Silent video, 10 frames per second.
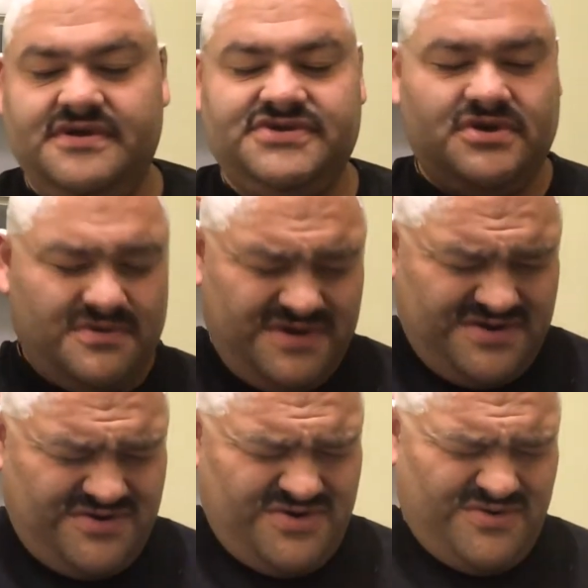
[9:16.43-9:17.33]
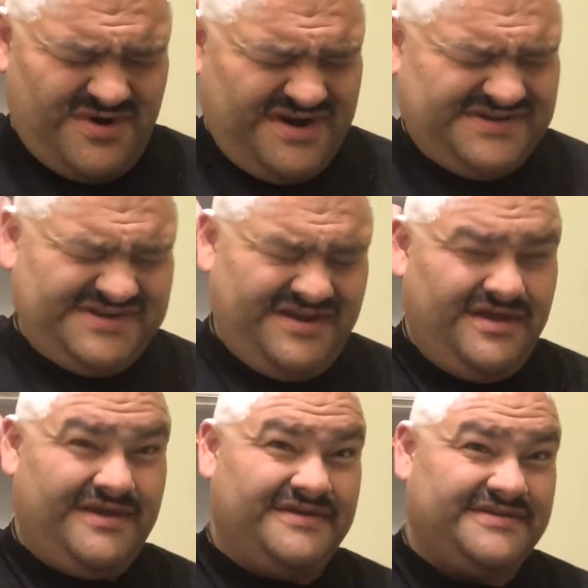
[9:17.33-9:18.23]
So, you know, no worries.
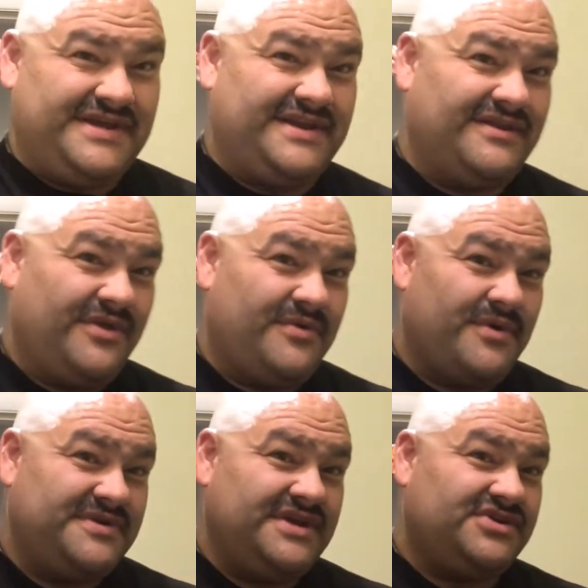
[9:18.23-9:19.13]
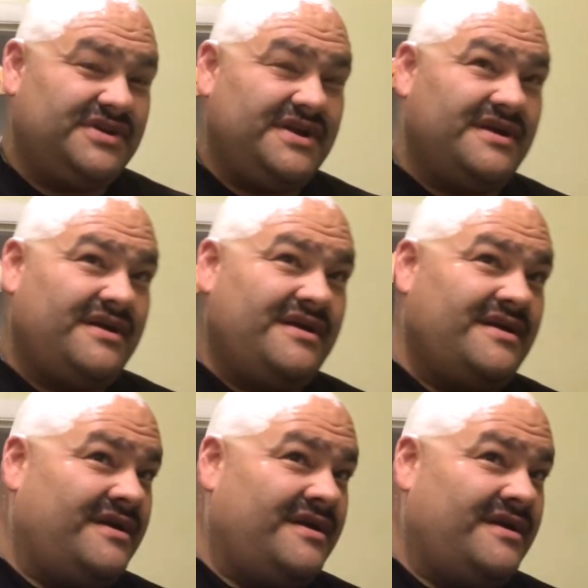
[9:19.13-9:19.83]
So I did a little rotation there.